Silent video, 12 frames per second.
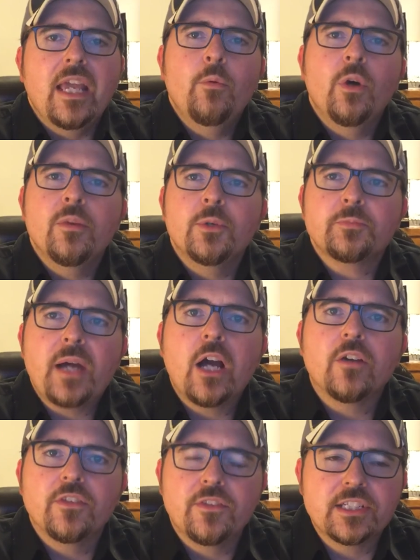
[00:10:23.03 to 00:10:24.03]
one of the most
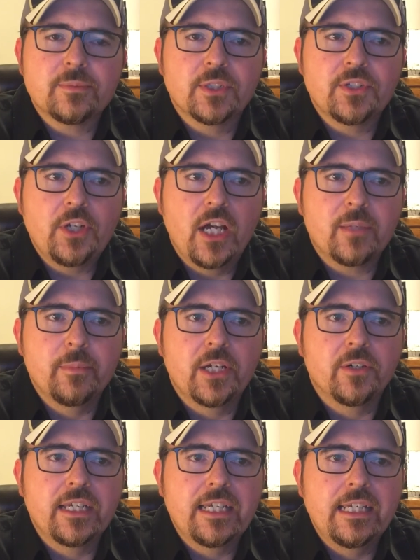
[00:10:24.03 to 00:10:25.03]
powerful things about the
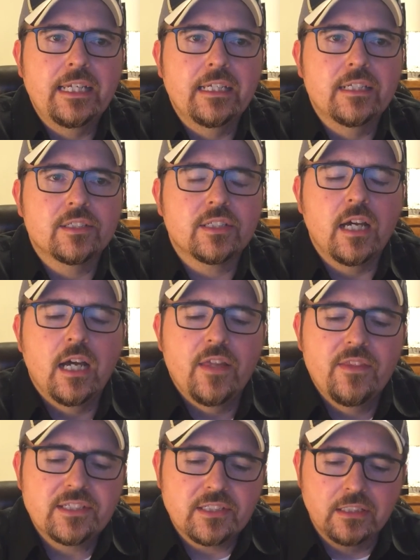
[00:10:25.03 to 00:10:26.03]
documentary is
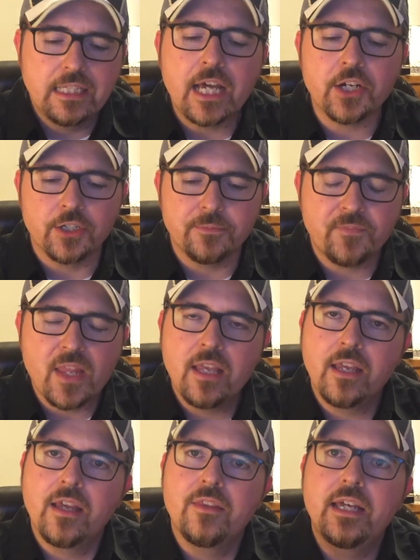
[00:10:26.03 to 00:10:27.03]
this letter
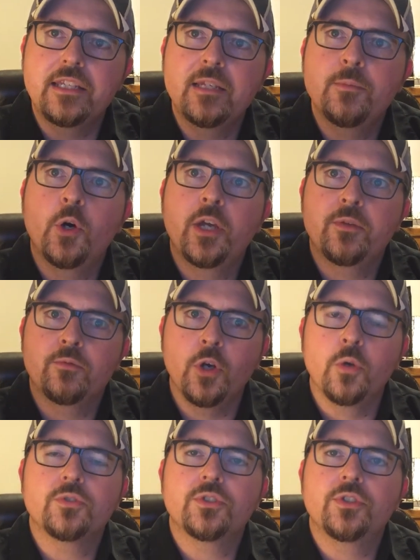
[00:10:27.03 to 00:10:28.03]
that Nimoy
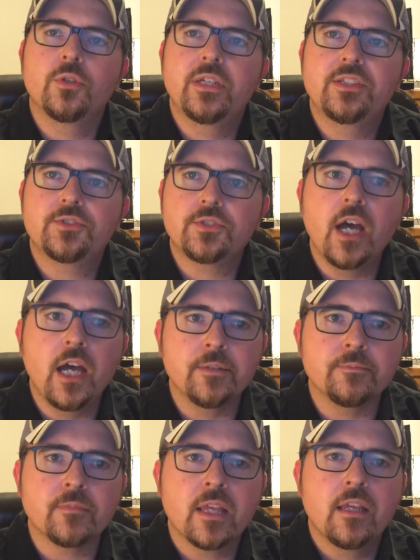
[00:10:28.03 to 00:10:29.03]
wrote to his
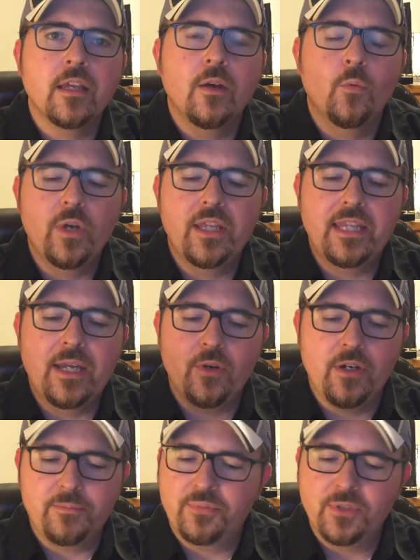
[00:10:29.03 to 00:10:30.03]
son when they
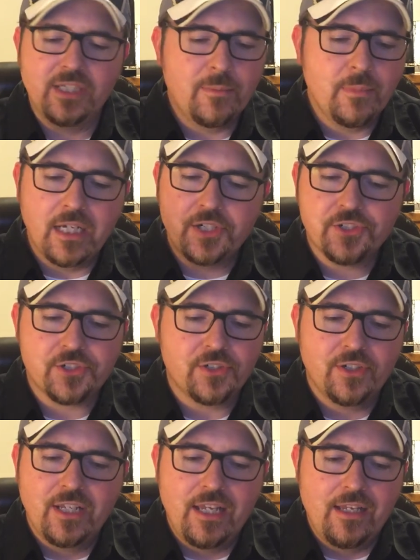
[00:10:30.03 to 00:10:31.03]
were pretty much
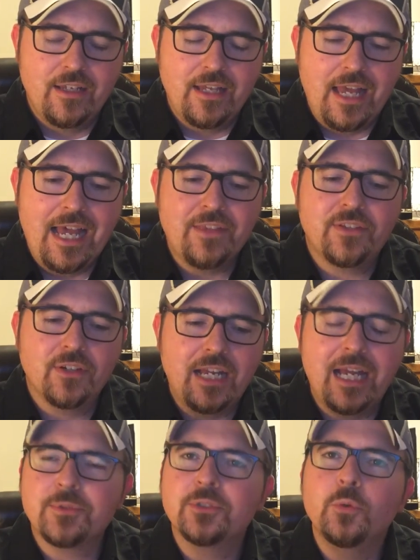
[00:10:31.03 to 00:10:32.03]
at their
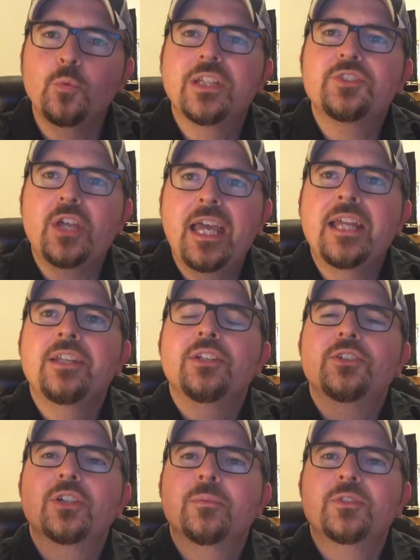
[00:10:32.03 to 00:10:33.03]
absolute wit's end in
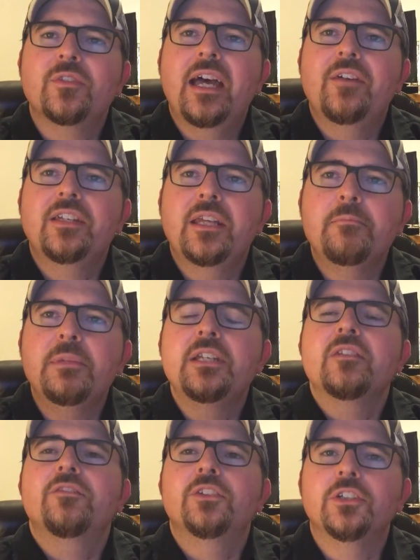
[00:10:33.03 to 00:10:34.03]
terms of having a
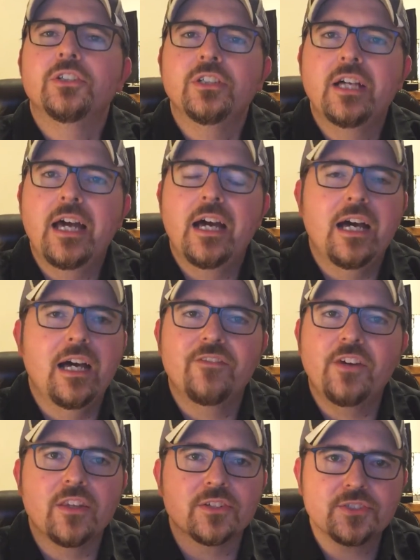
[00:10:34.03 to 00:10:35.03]
meaningful
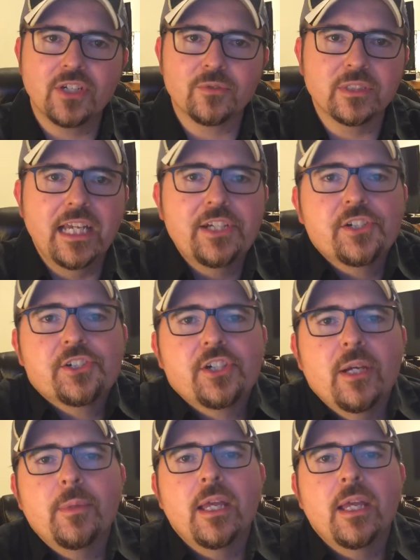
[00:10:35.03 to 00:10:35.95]
father-son relationship.